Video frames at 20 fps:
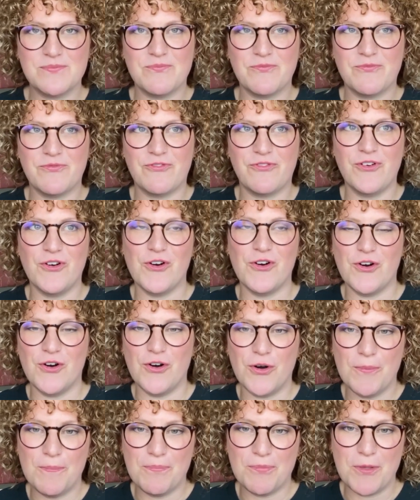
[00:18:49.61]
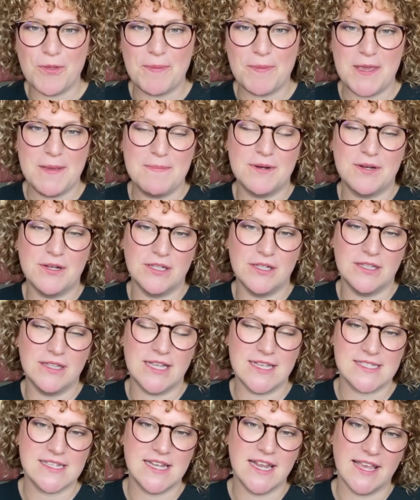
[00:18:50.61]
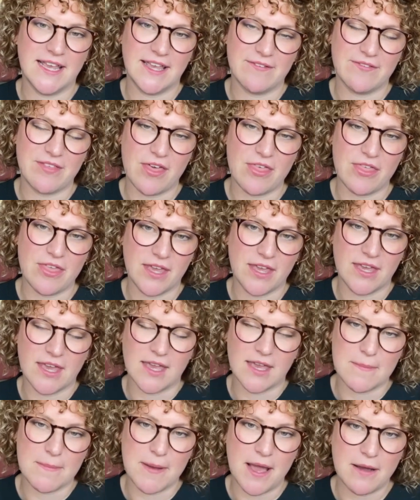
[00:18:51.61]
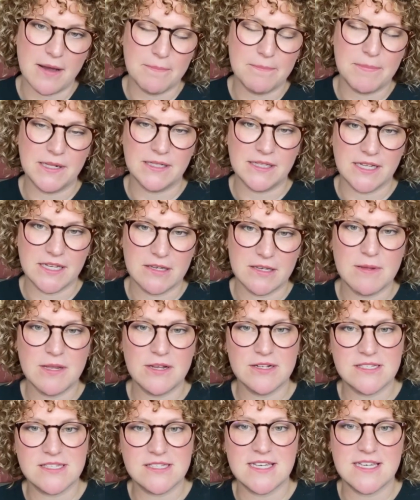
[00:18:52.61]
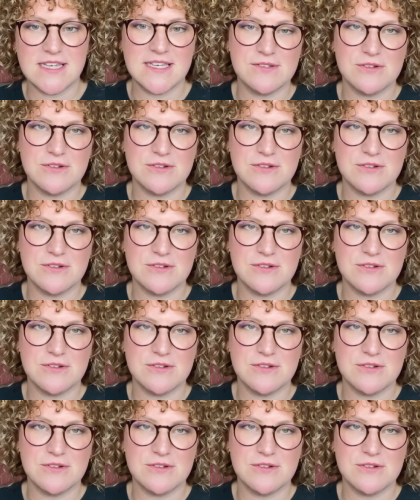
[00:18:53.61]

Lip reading: for the people listening if they're thinking about building communities,